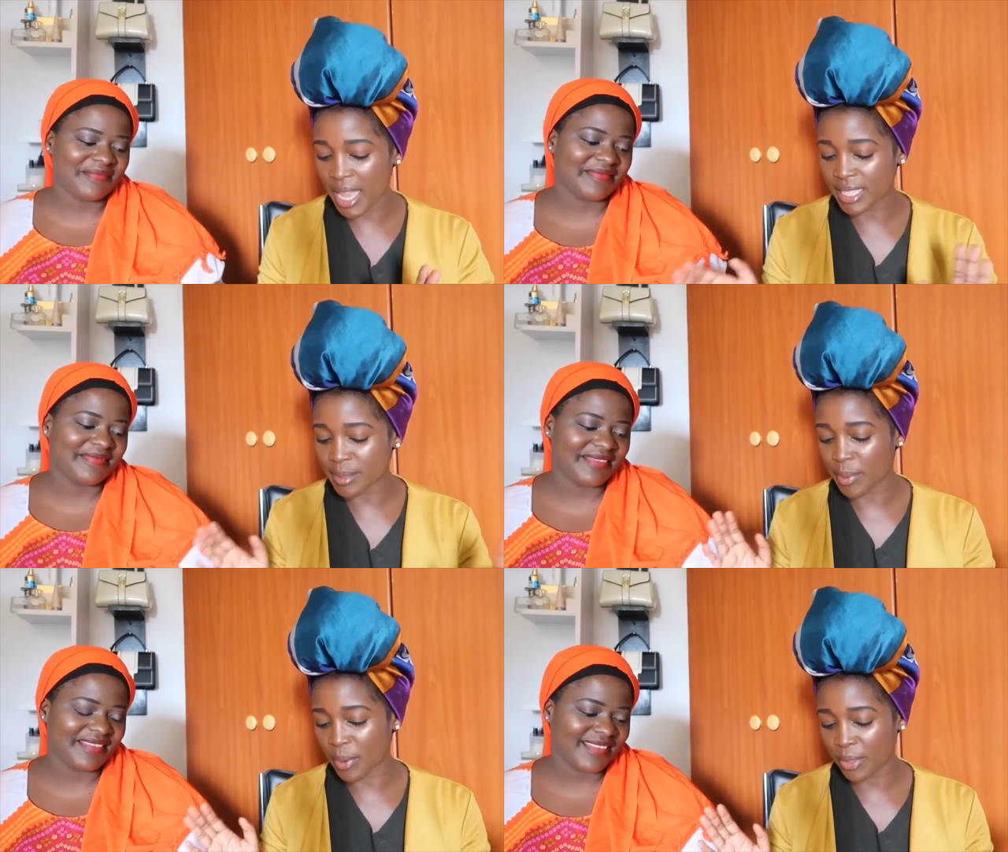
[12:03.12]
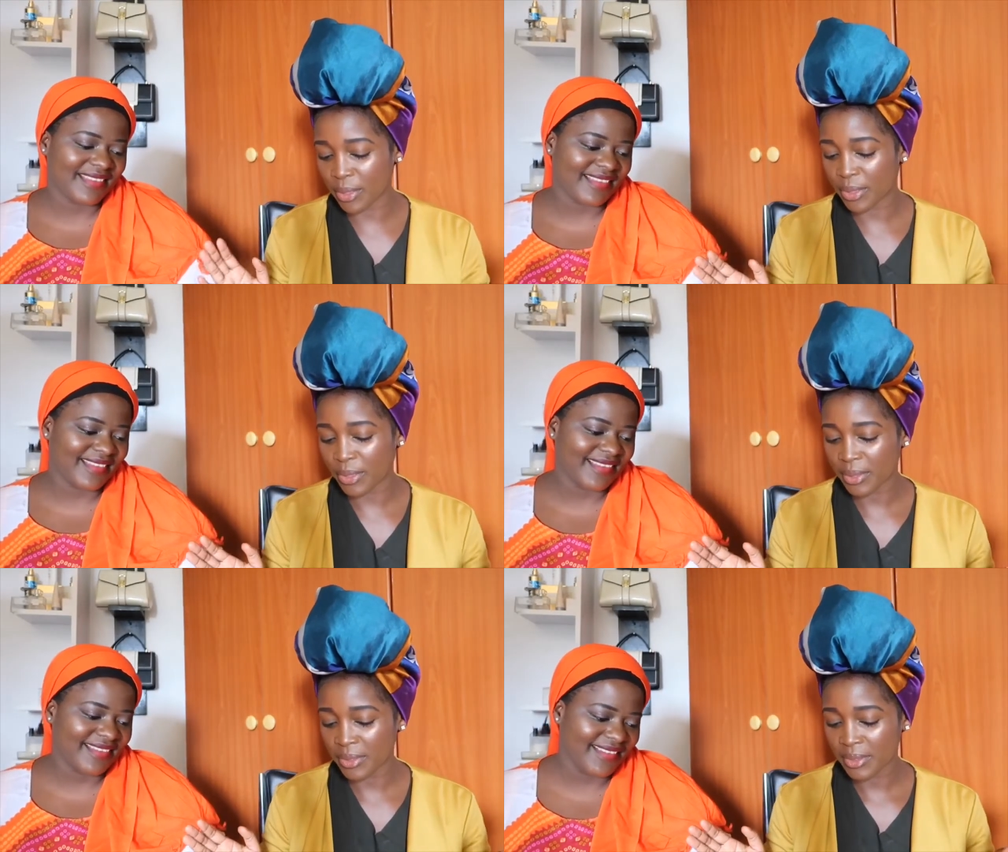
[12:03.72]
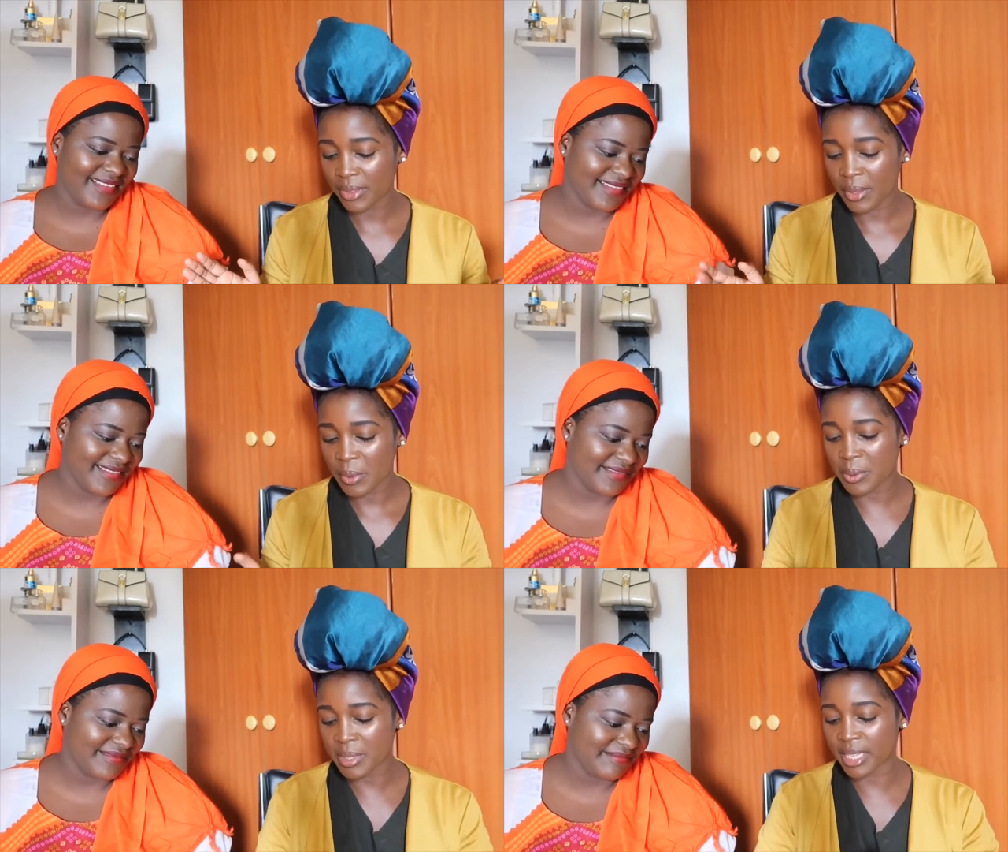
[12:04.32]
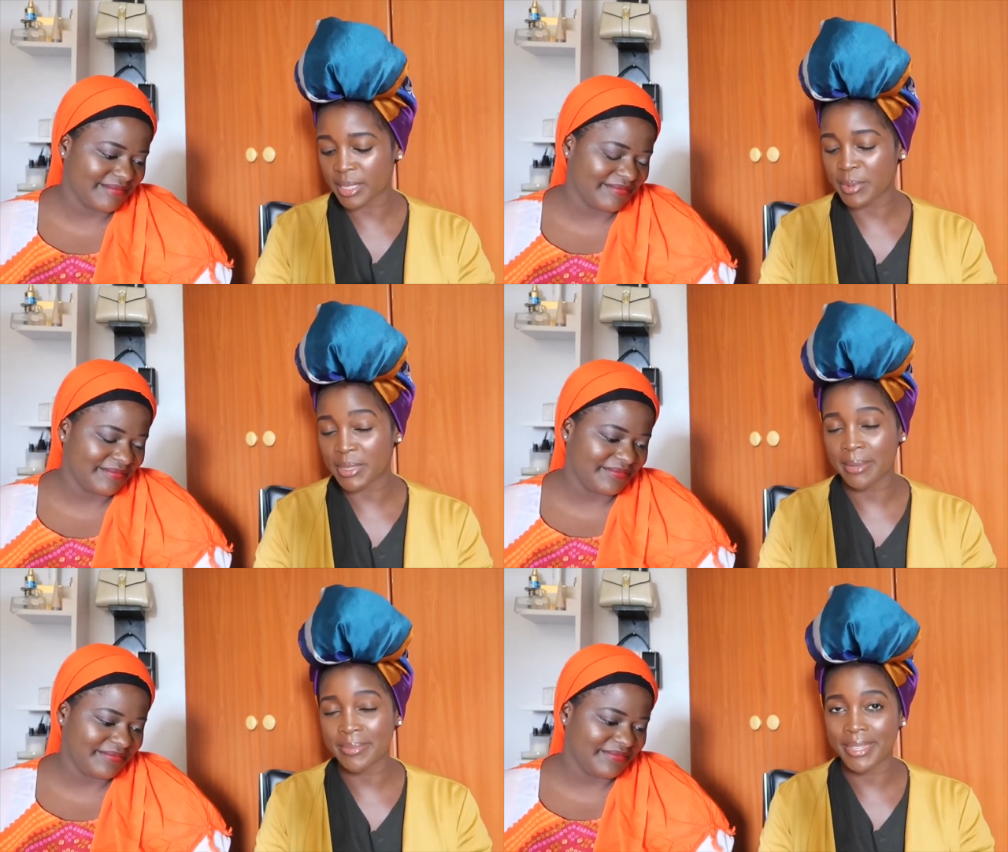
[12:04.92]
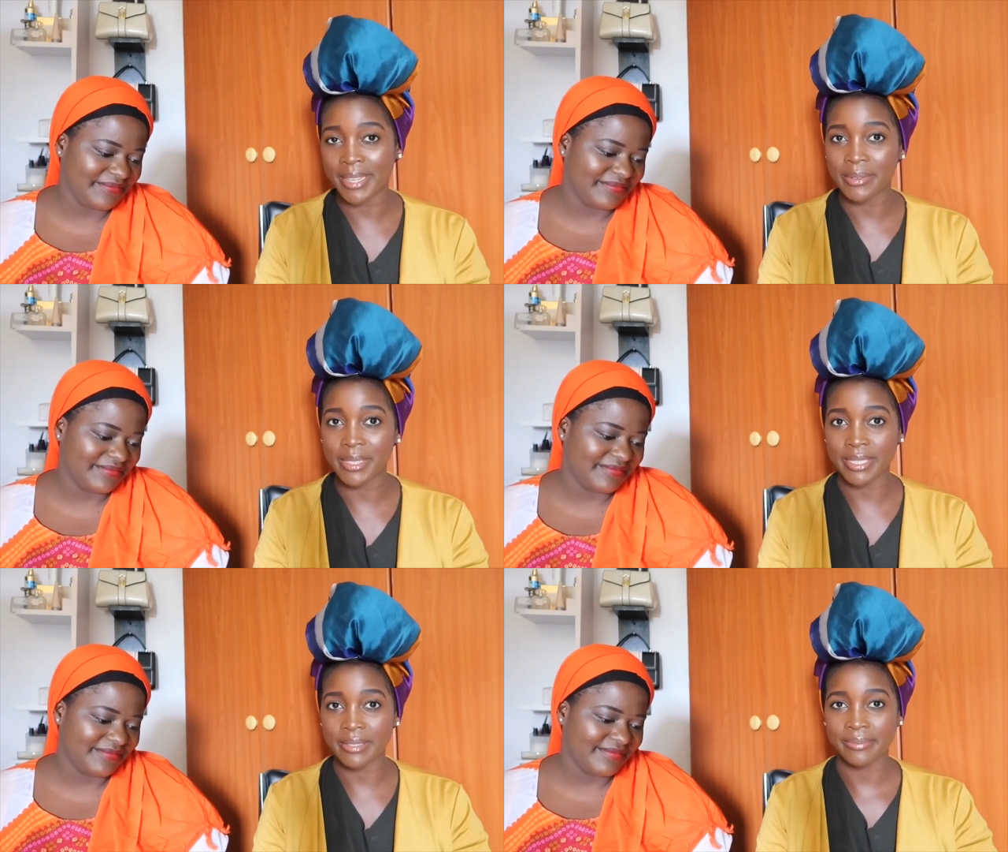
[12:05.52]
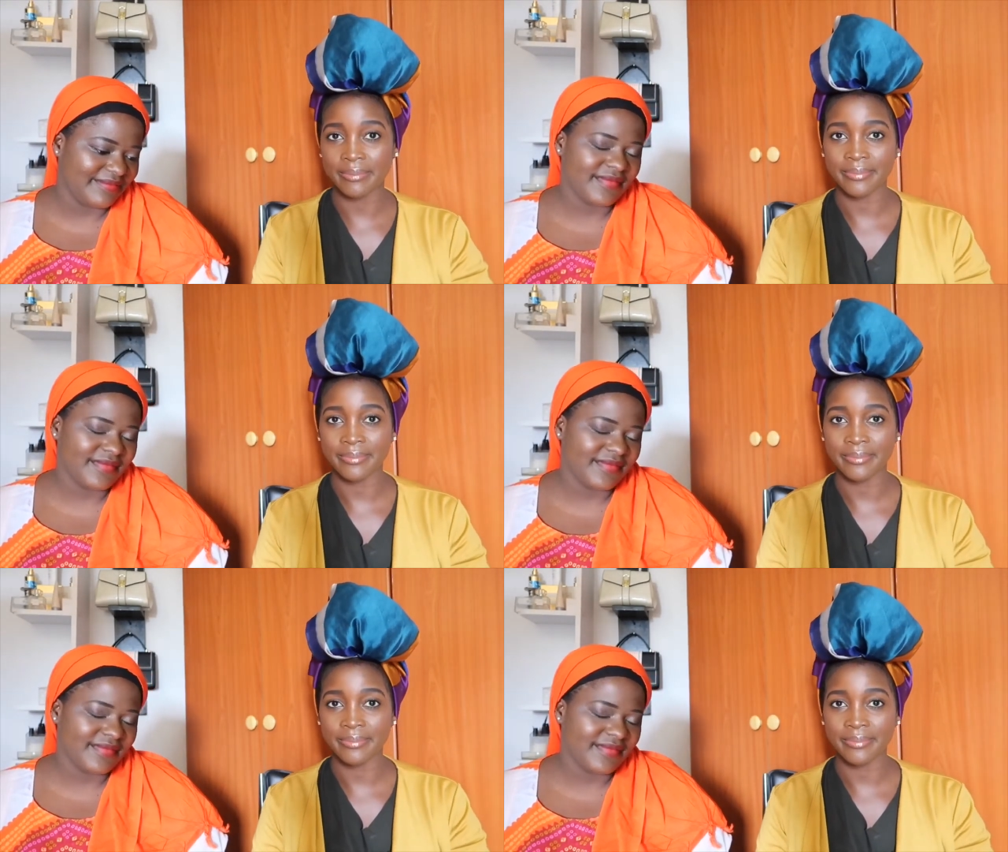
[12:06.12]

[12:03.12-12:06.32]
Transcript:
Speaker 1: us both, who takes more time to get ready?